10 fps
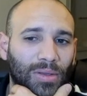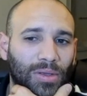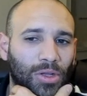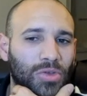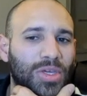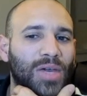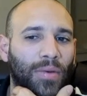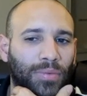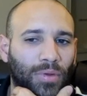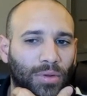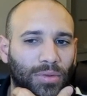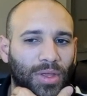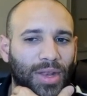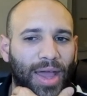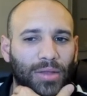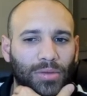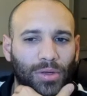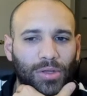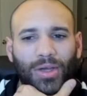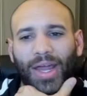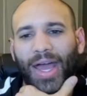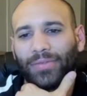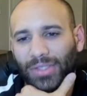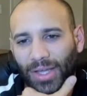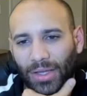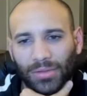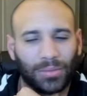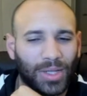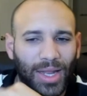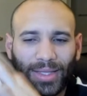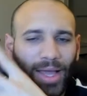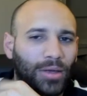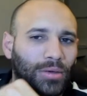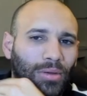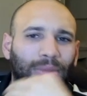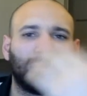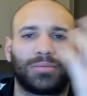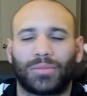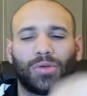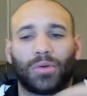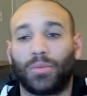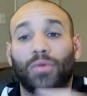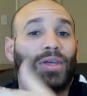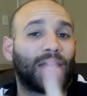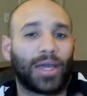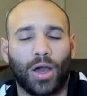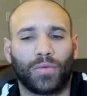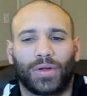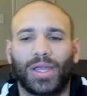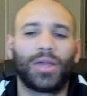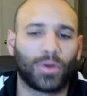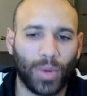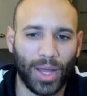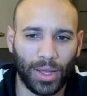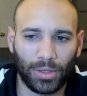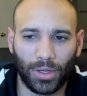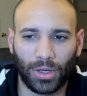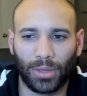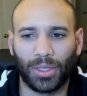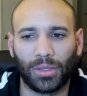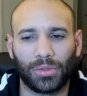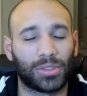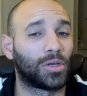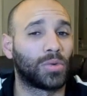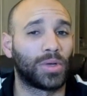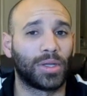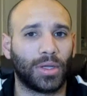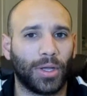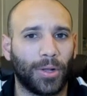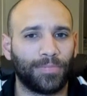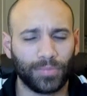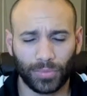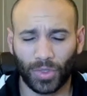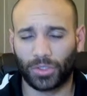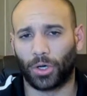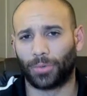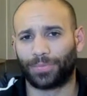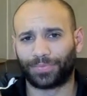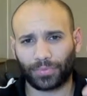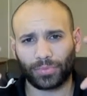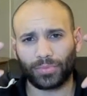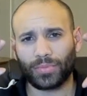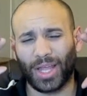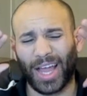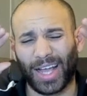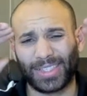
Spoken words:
You know, you give up the knight. You know, you're gonna have to take something like that. Or, I mean, you can move the king over. Either way, you're gonna be losing the queen. So, like I